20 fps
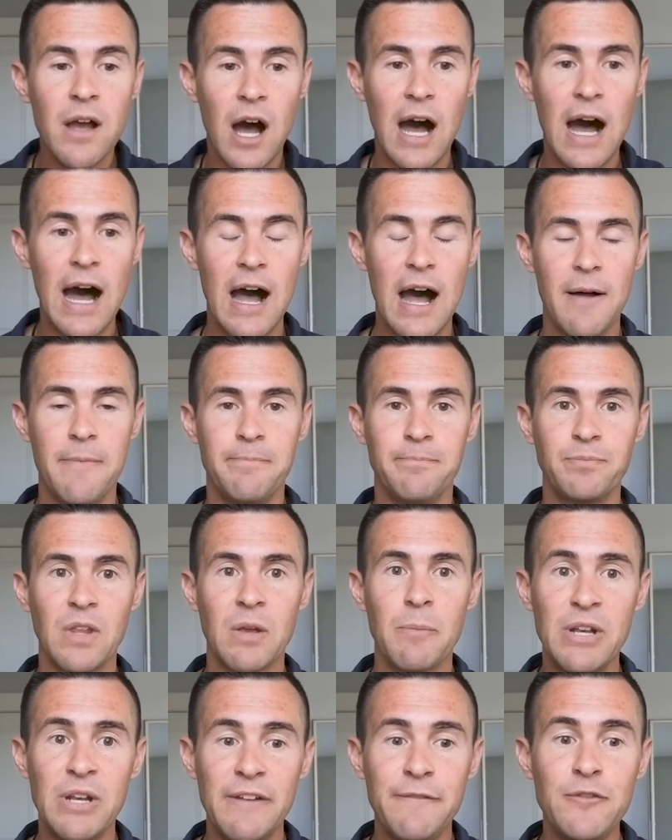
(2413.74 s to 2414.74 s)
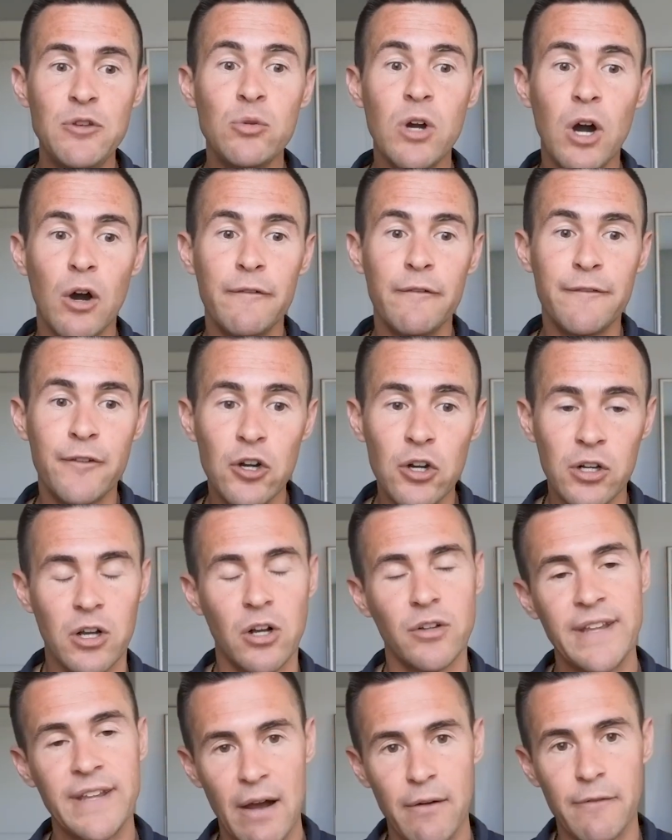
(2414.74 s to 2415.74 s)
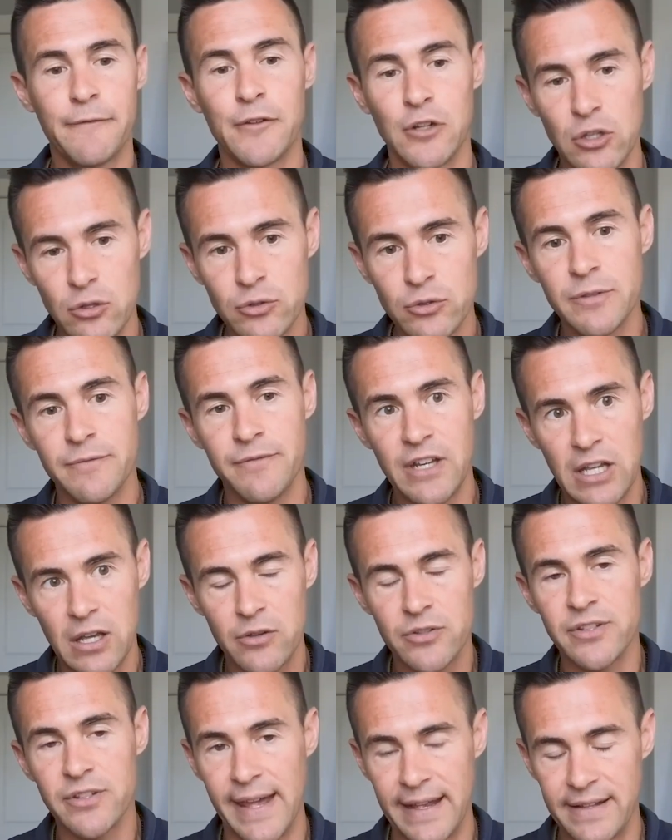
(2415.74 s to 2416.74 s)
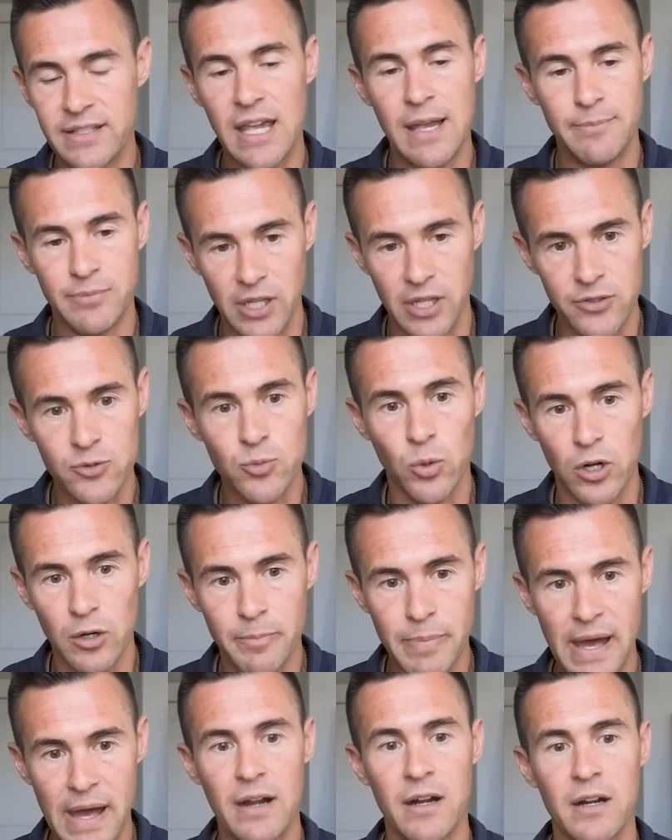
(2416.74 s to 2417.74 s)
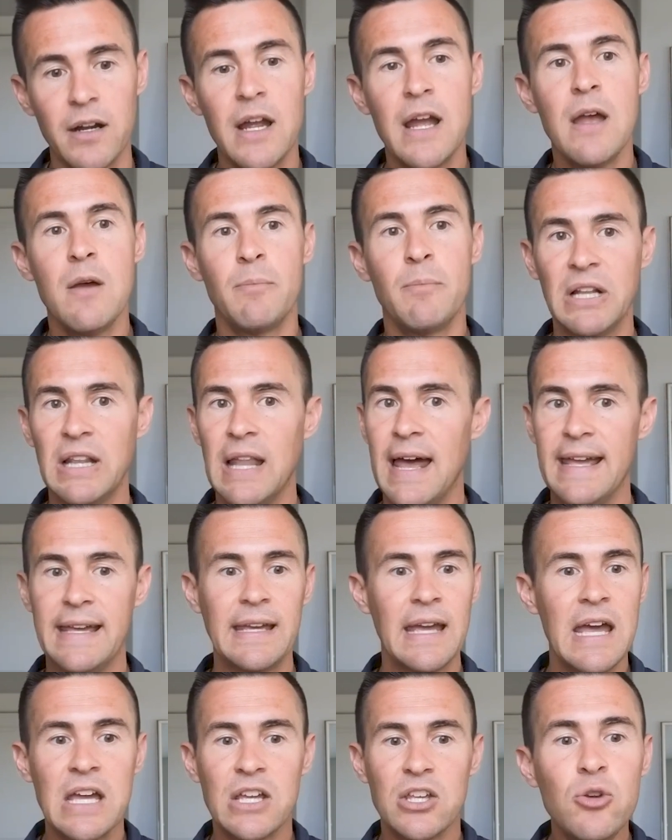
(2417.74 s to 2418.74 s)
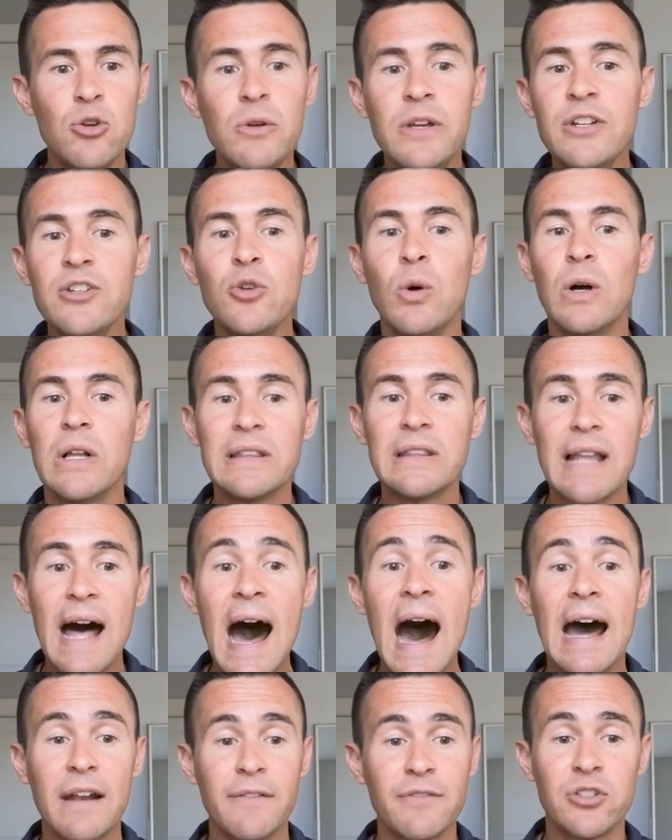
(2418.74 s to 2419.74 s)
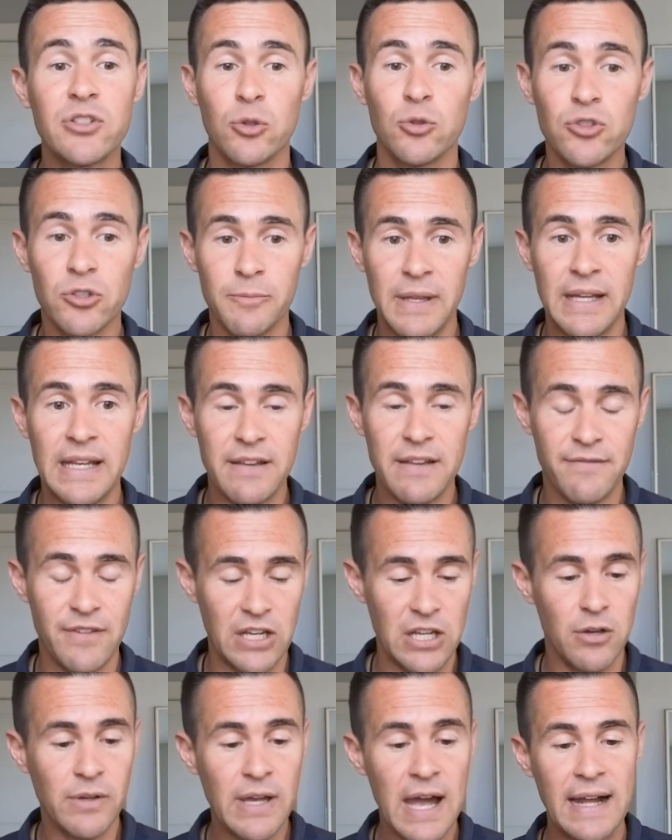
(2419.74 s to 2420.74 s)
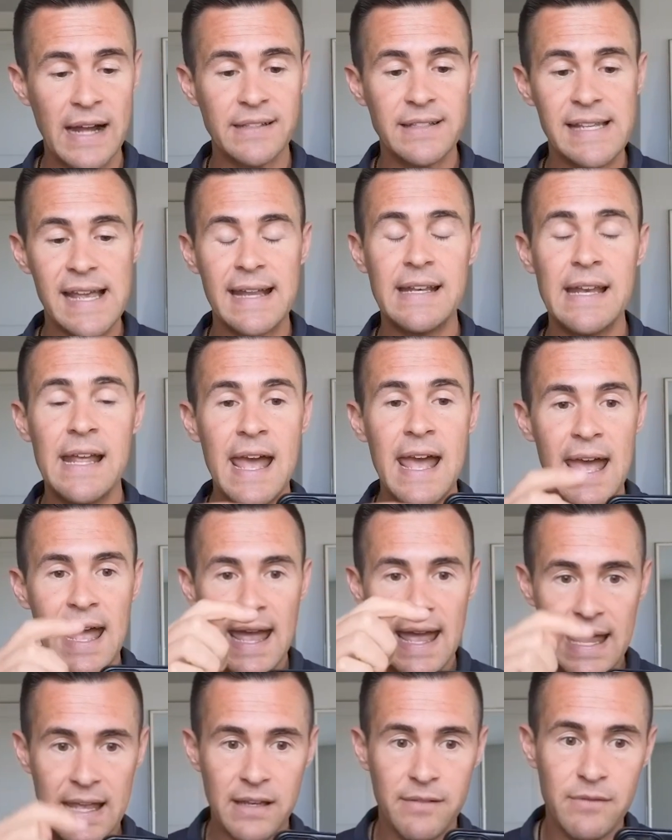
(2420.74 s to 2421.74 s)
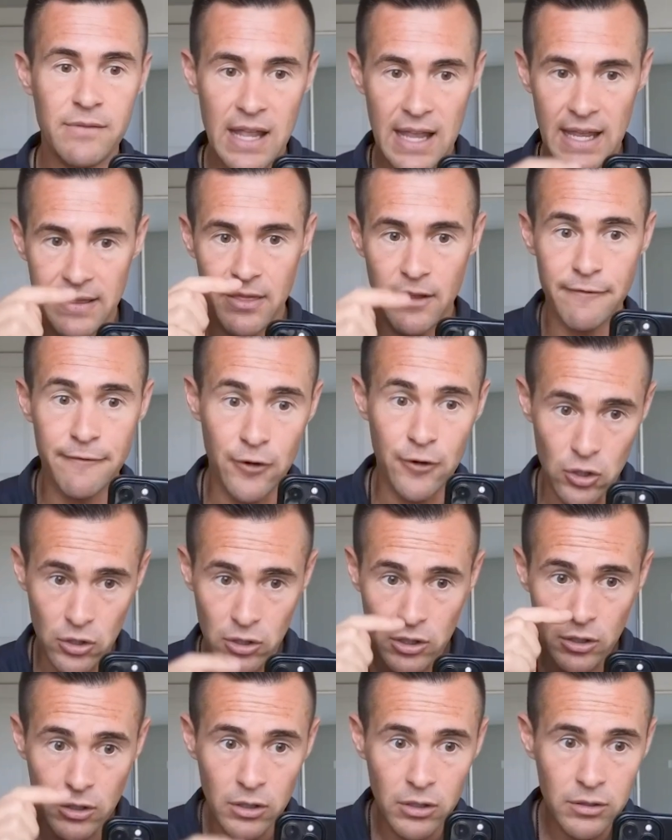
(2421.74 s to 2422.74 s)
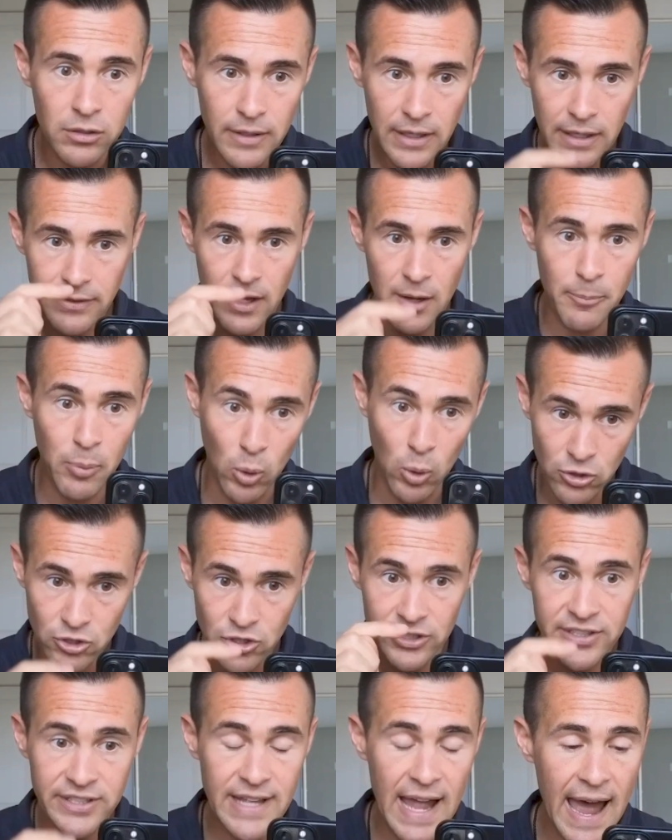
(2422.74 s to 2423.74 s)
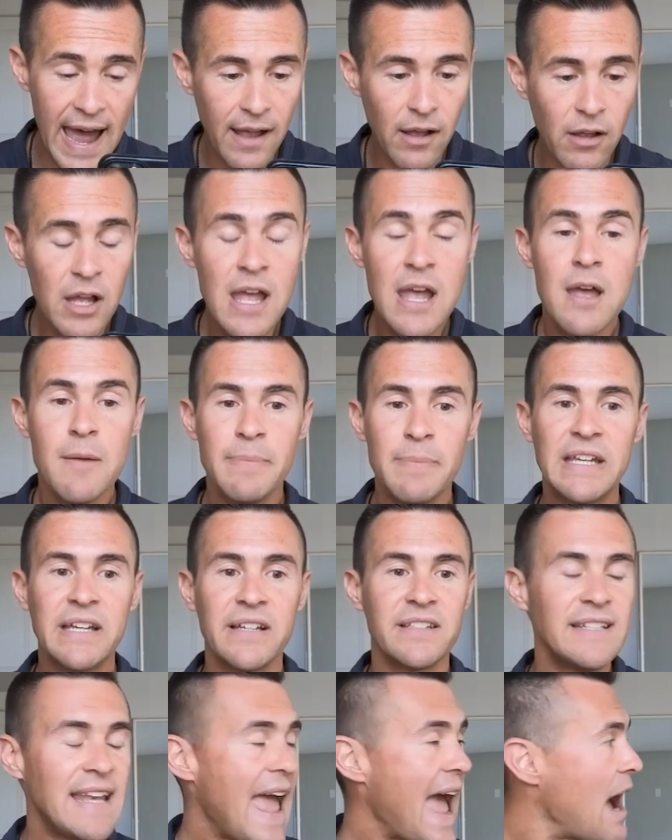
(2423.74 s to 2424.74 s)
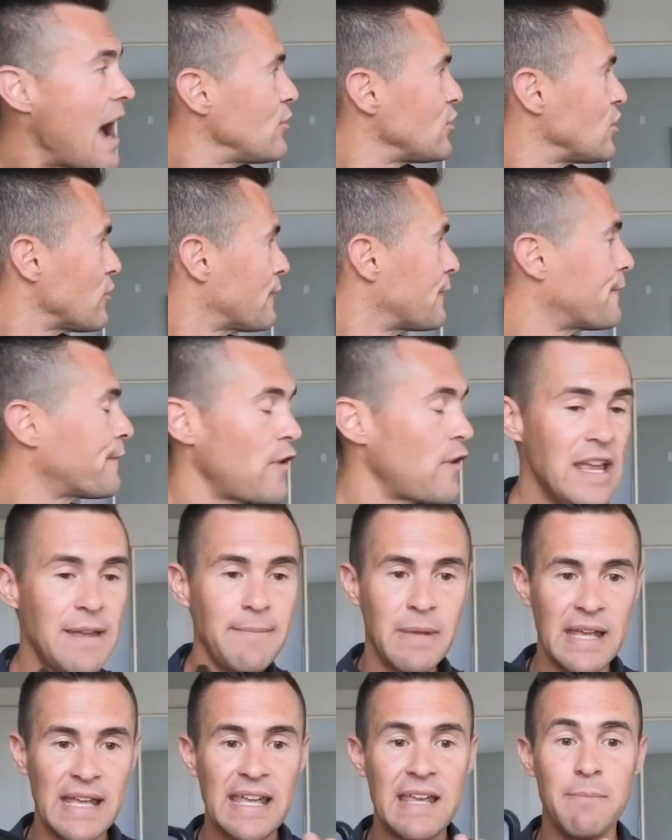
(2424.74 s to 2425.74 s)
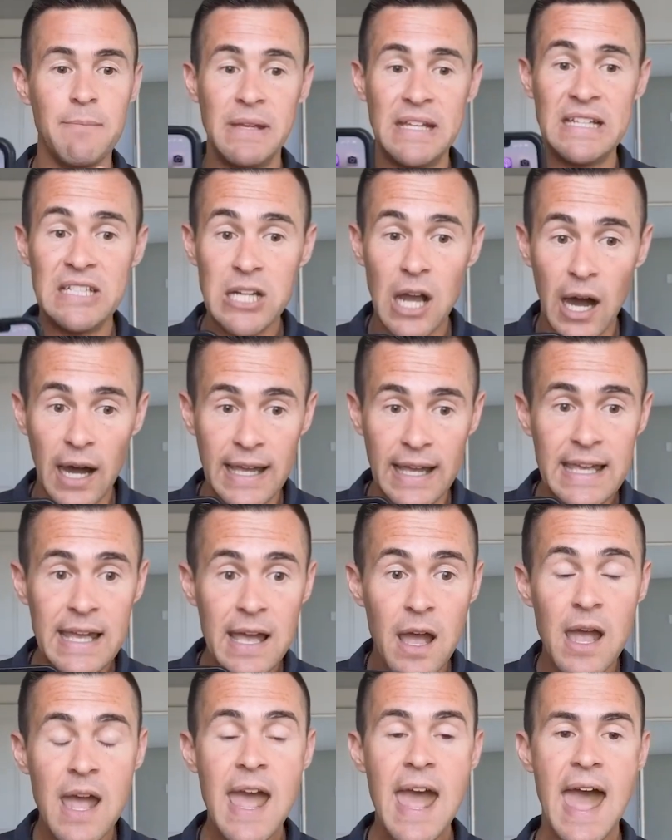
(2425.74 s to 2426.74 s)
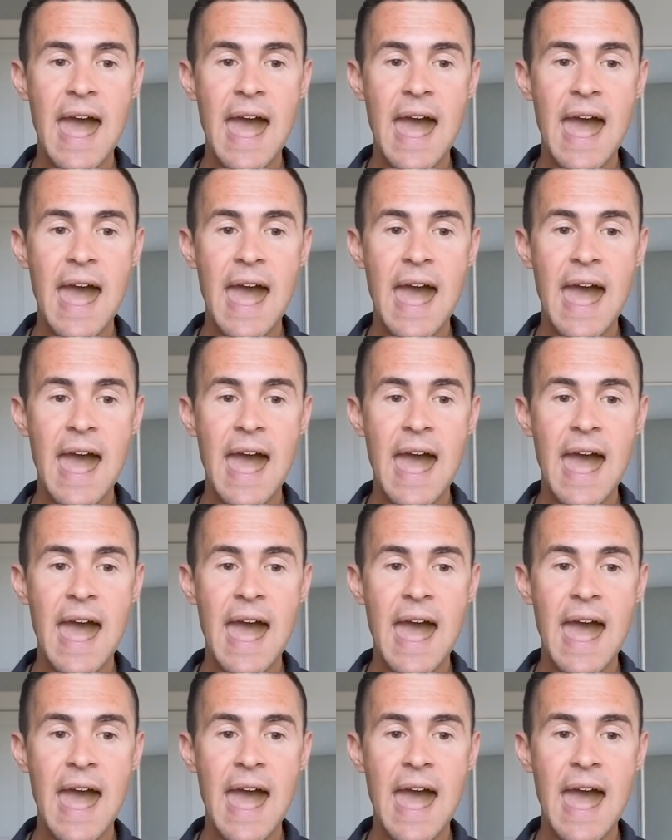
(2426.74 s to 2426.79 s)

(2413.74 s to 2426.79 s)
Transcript: But if you go vertical, now for YouTube videos, landscape does work better, but like you can do a lot of social media video content in the vertical, in the portrait style, because now your framing can be tight.